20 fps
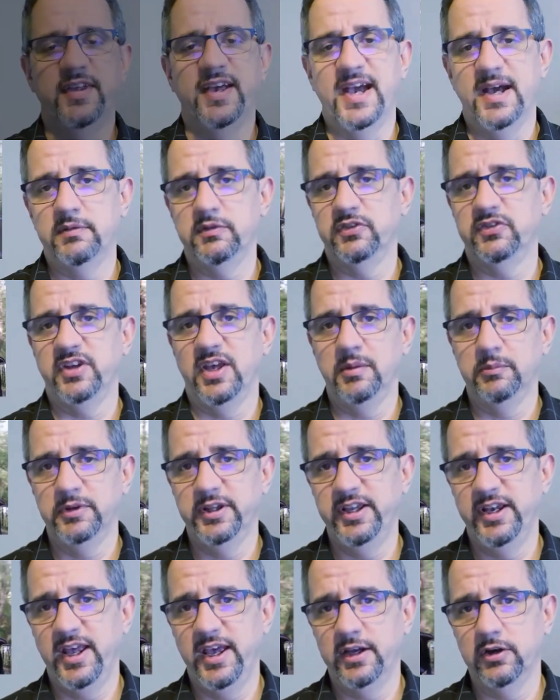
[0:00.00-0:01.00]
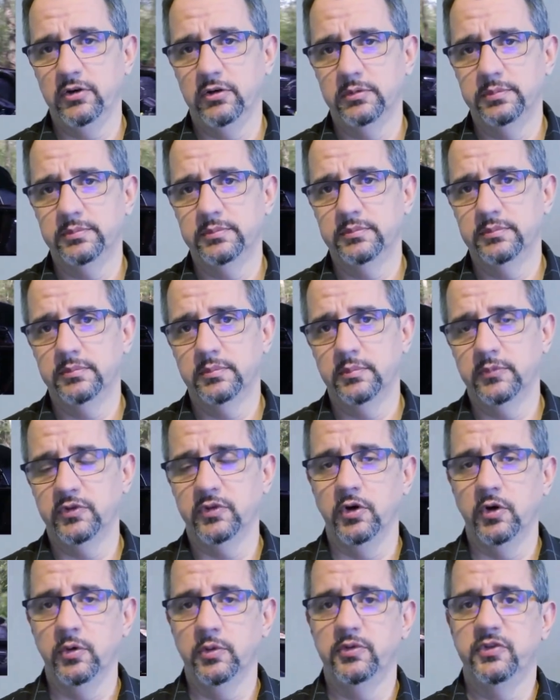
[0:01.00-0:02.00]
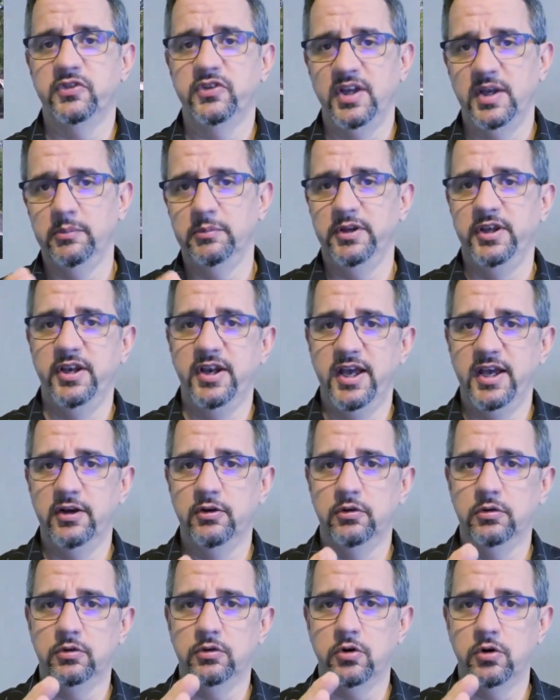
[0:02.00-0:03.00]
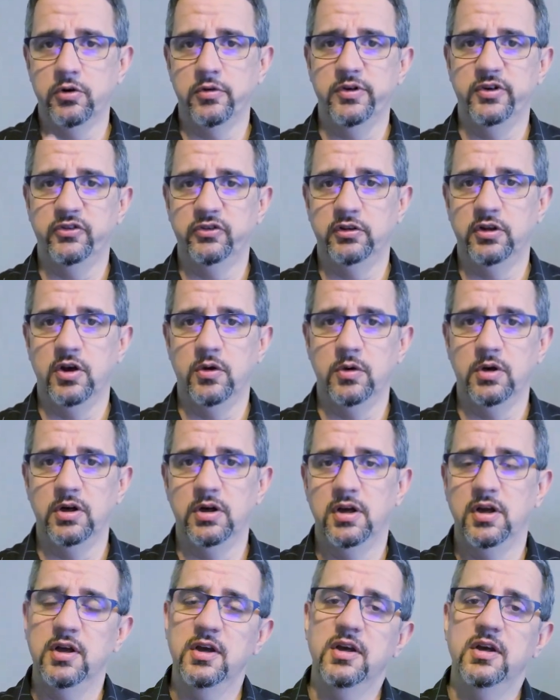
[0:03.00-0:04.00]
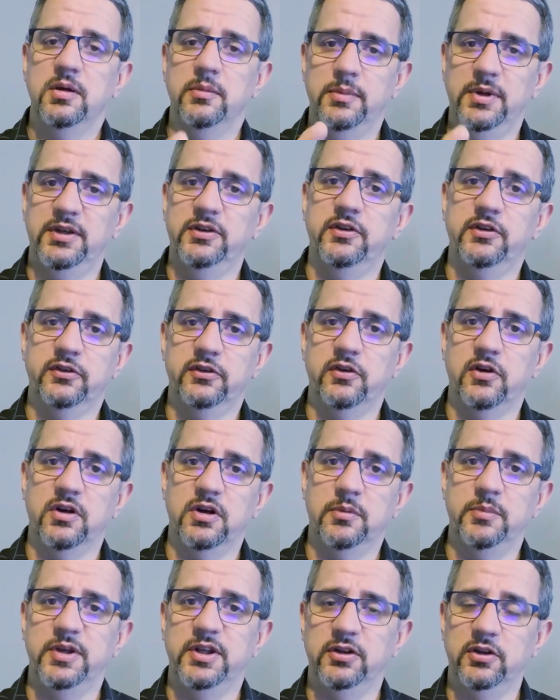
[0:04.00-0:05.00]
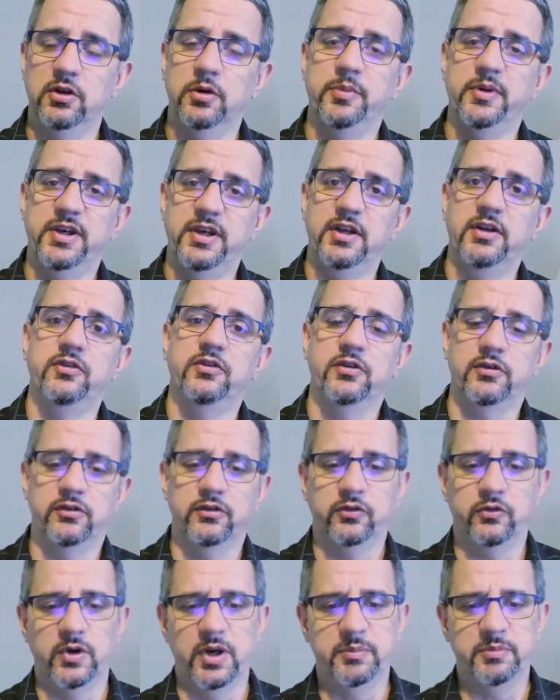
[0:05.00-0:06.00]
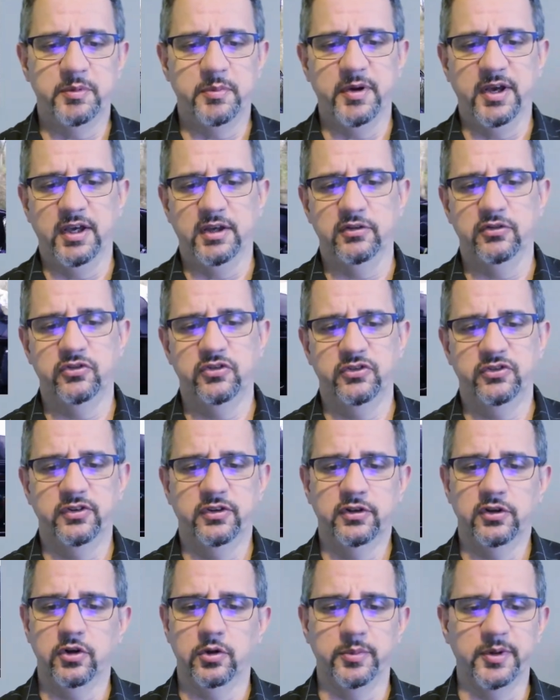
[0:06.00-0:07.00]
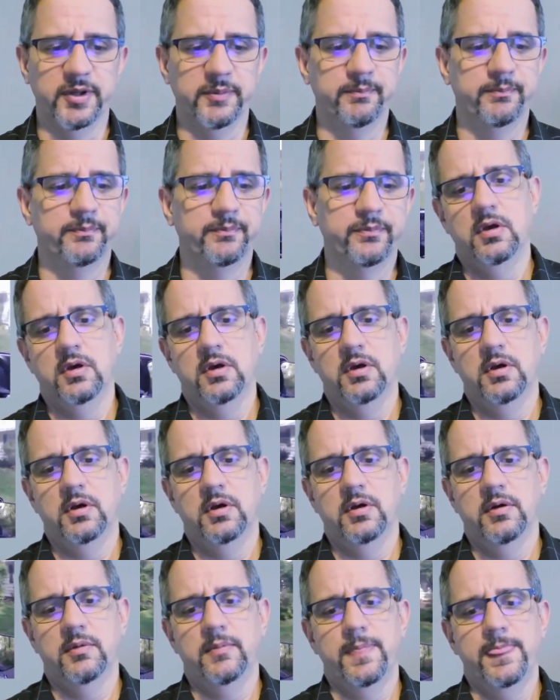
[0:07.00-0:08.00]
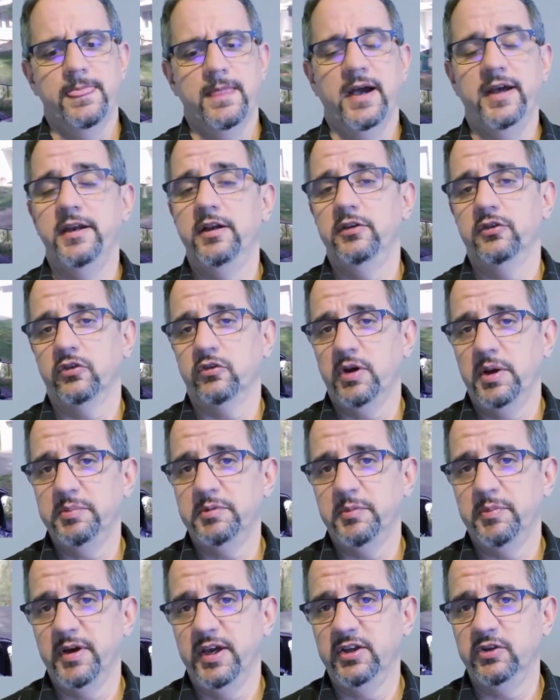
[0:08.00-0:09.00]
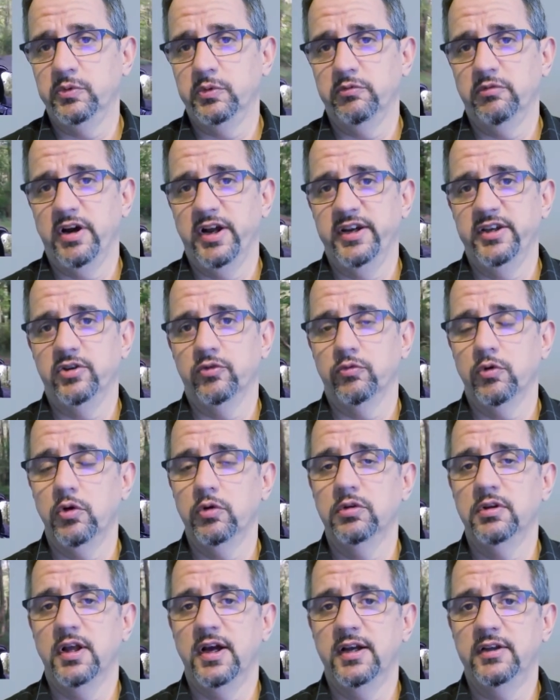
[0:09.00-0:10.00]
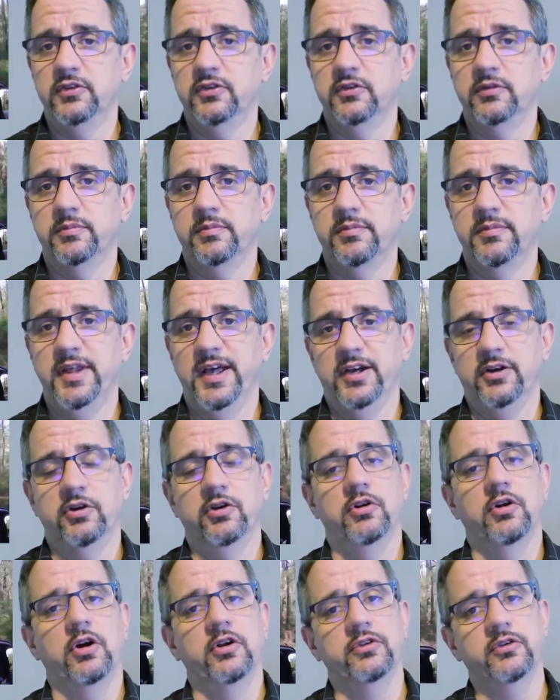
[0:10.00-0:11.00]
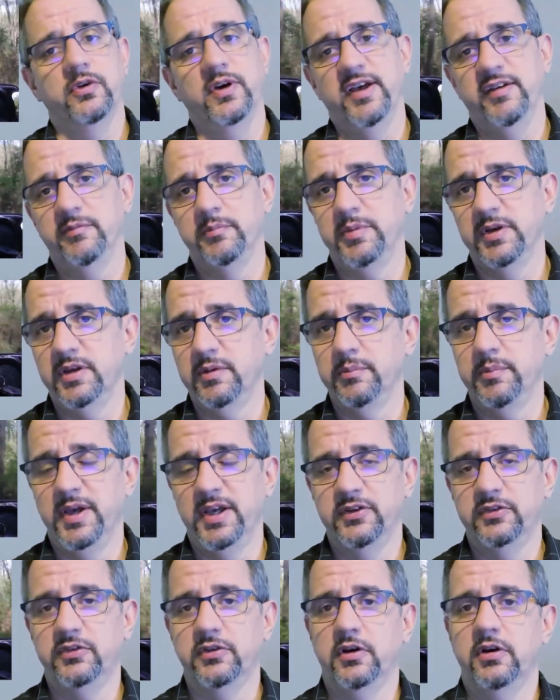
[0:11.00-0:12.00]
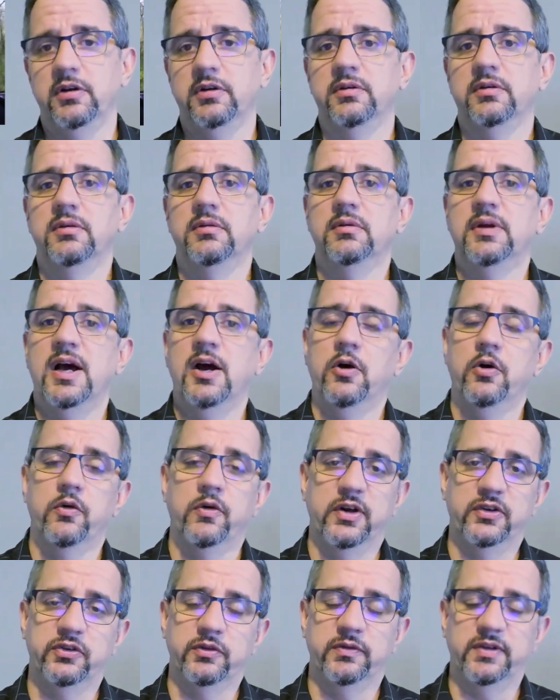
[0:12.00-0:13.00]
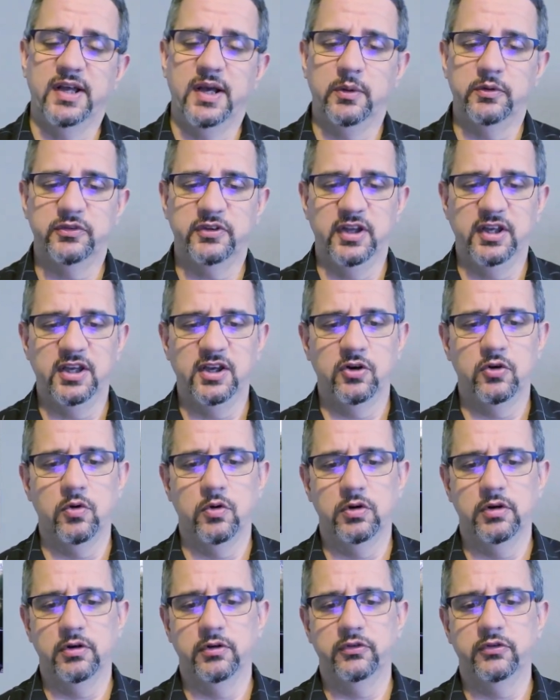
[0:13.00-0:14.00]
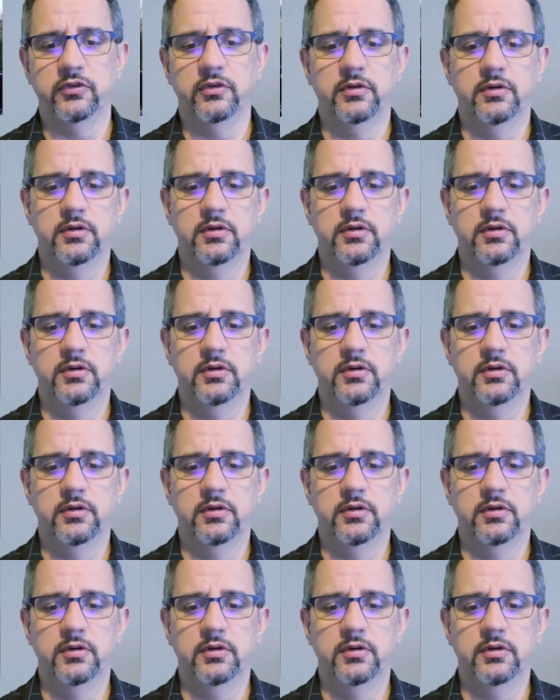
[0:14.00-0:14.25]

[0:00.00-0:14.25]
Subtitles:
have the same lean angle, so same lean angle, 1/4 inch lower, means it's going to be a little bit easier to scrape the pegs, just a little bit. I didn't scrape the pegs when riding the Road Glides. That could also have been based on how aggressively I was taking corners.